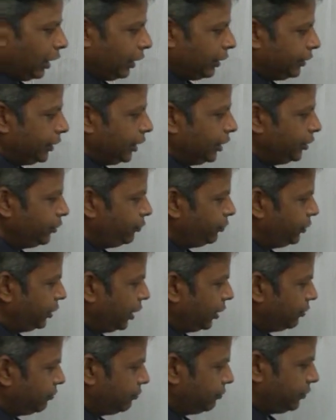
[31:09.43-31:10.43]
Then you
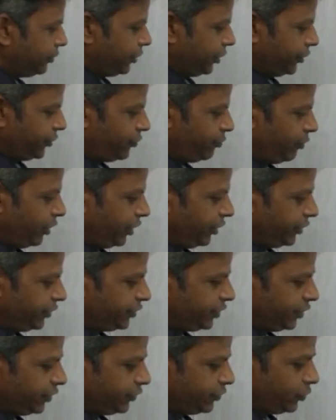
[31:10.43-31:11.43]
take these
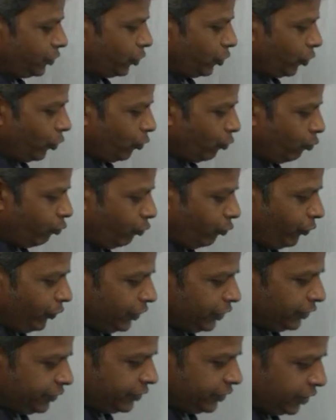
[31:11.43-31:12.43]
medicines
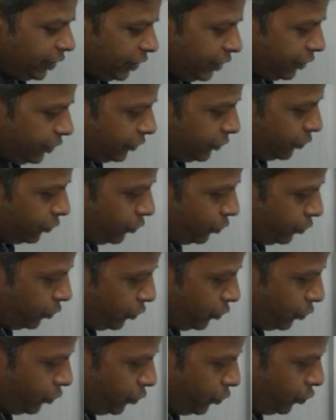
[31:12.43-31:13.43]
within
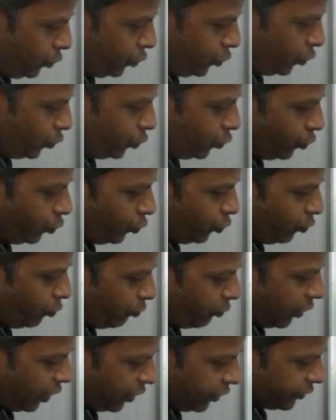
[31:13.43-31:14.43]

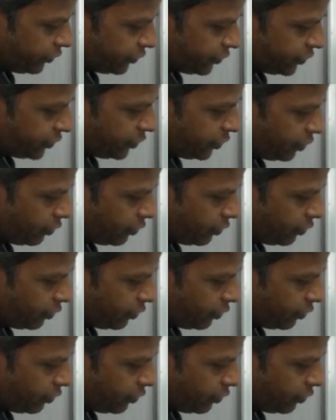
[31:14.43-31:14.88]
2 months.